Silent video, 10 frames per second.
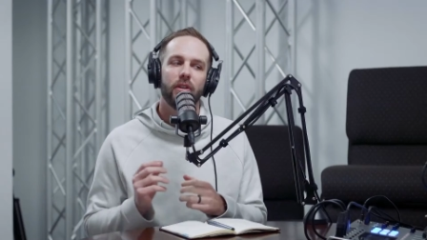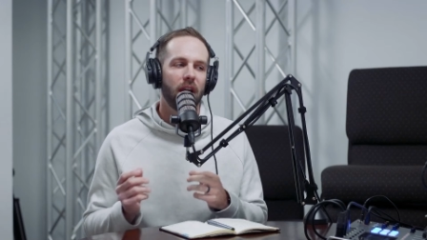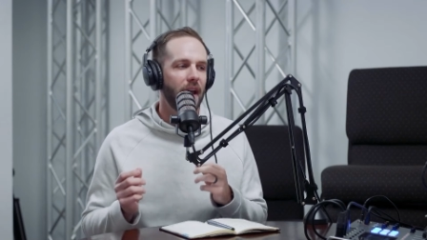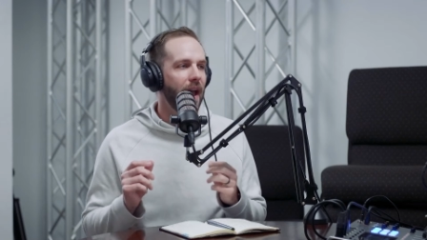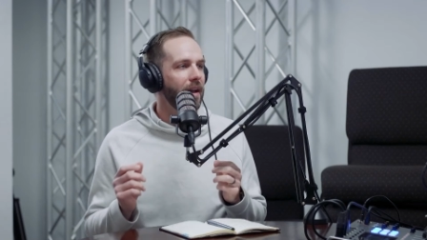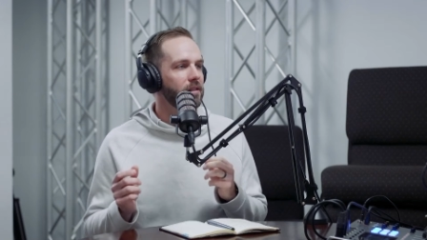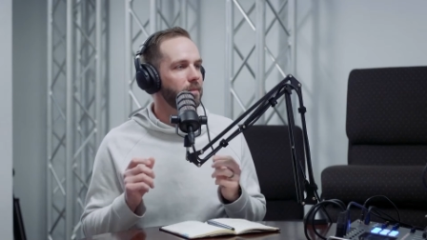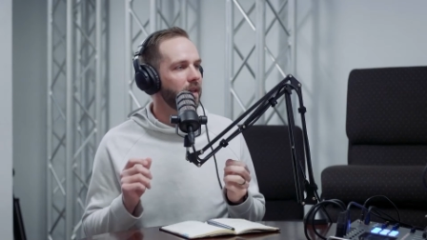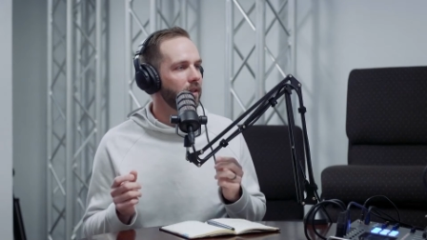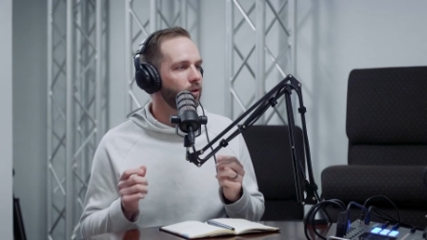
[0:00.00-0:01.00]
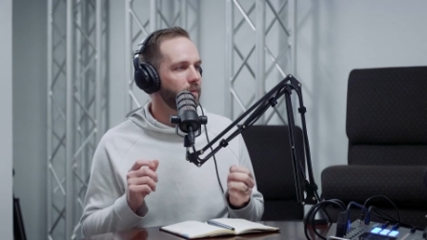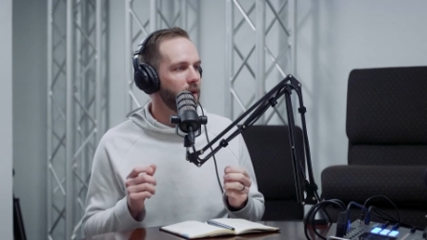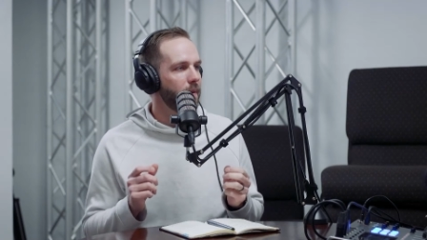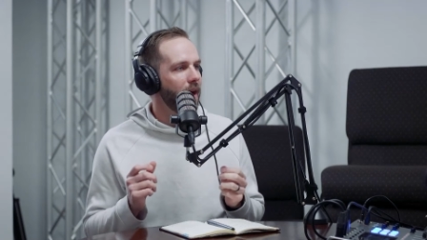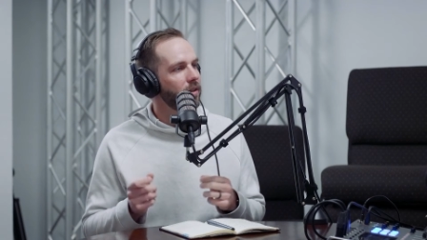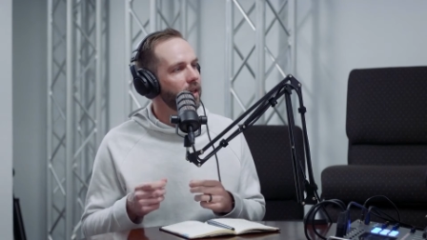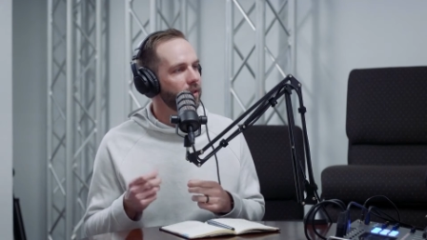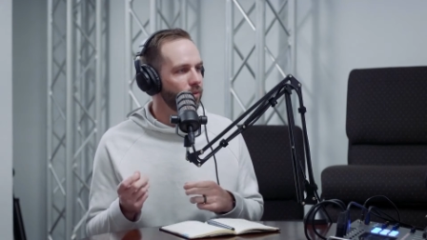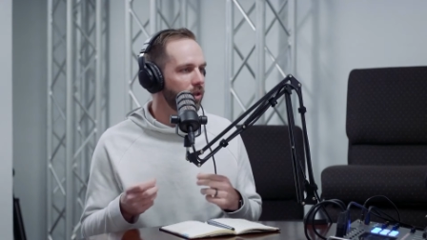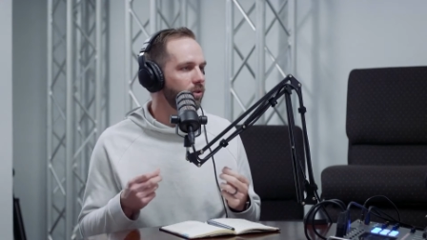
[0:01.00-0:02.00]
kind of asked me a little bit about
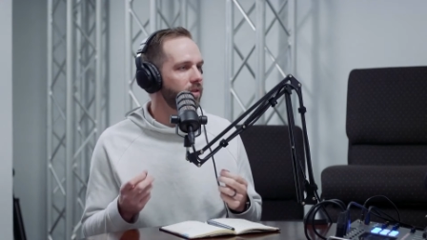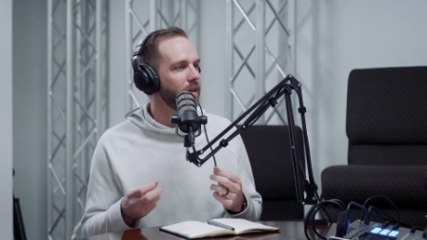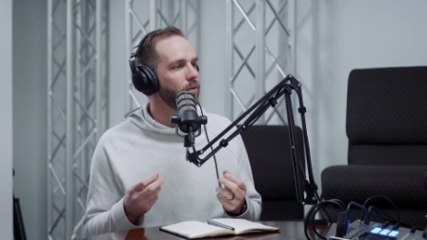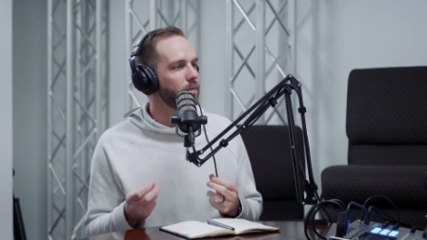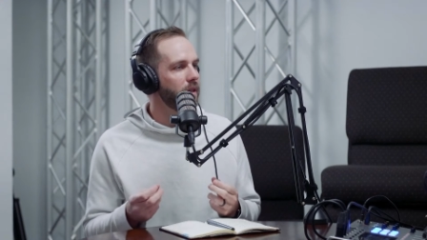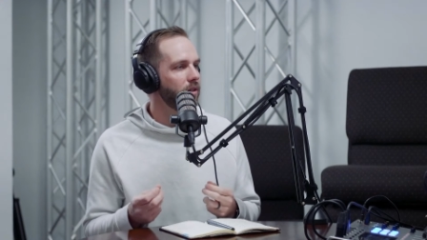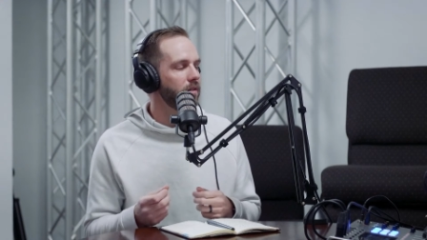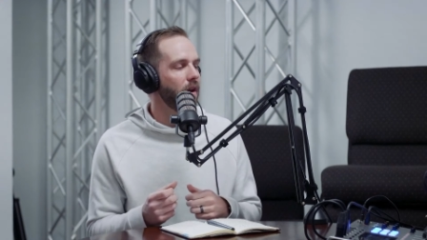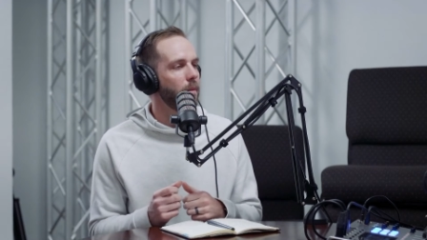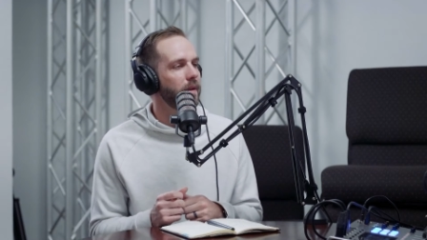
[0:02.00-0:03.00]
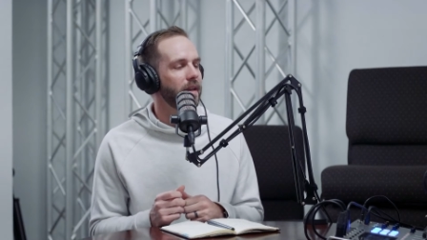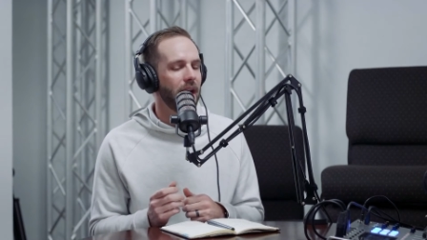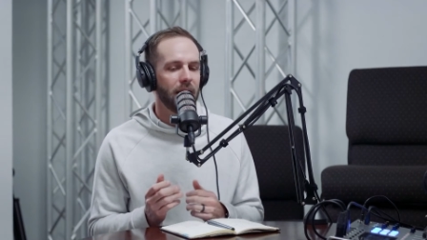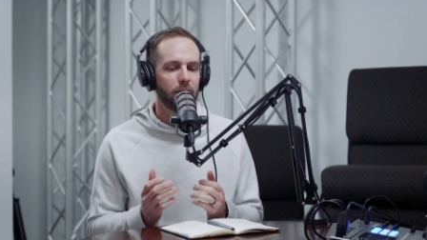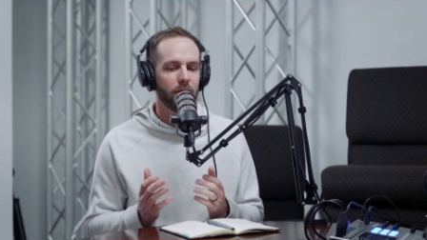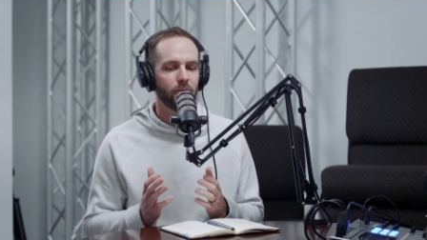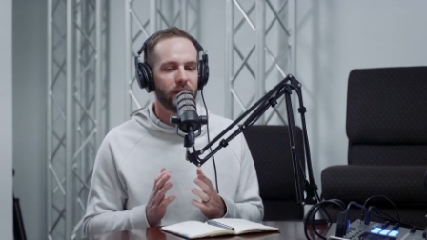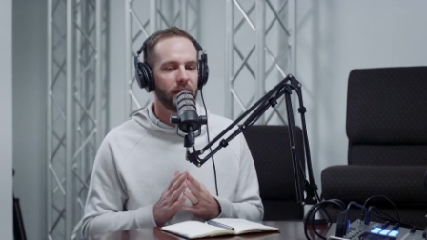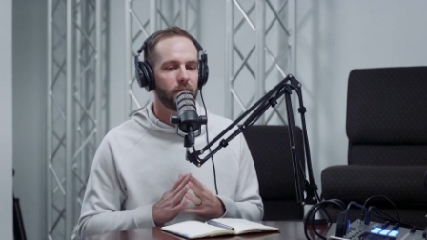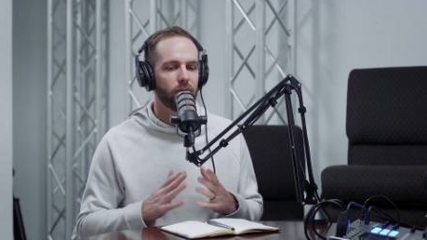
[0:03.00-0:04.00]
like what do you think would be a good topic, and I had been
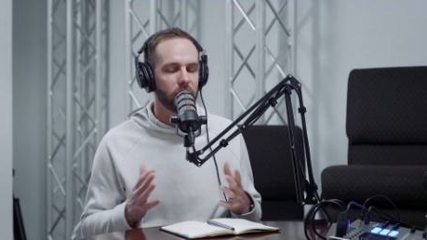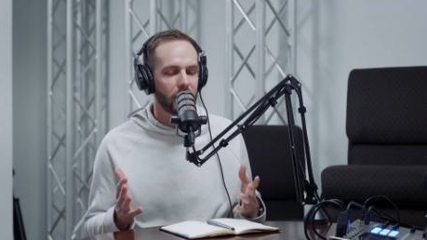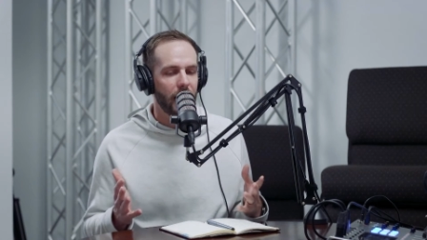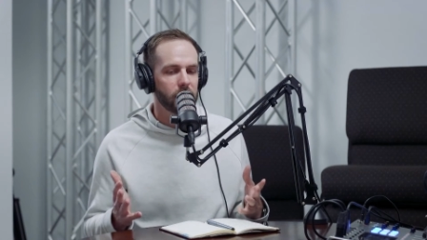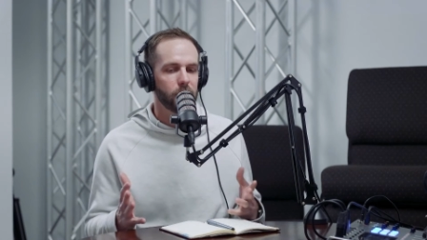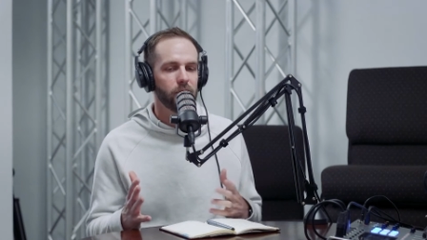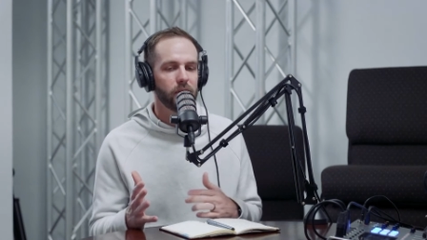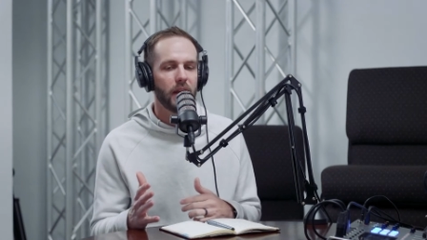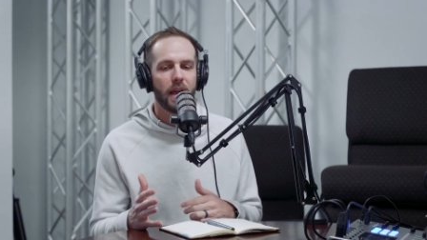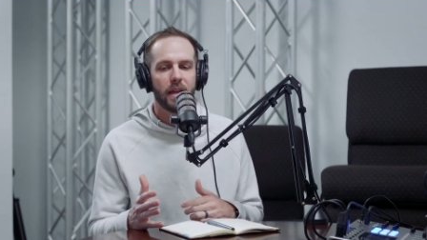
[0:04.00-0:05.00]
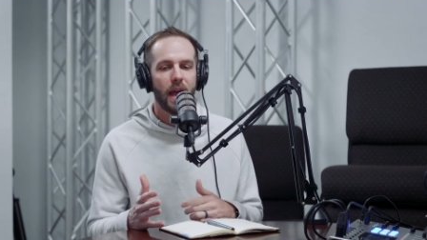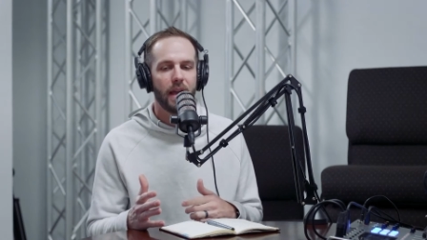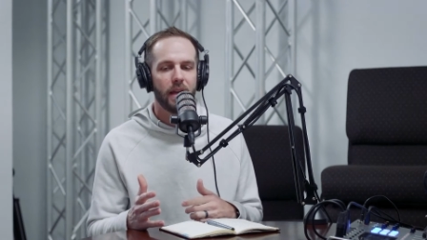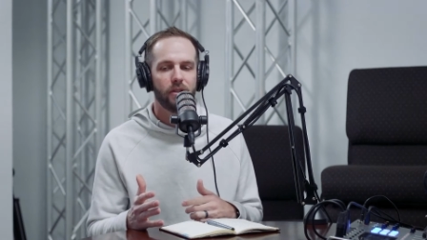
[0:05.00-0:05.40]
reading through the Gospels, and I I had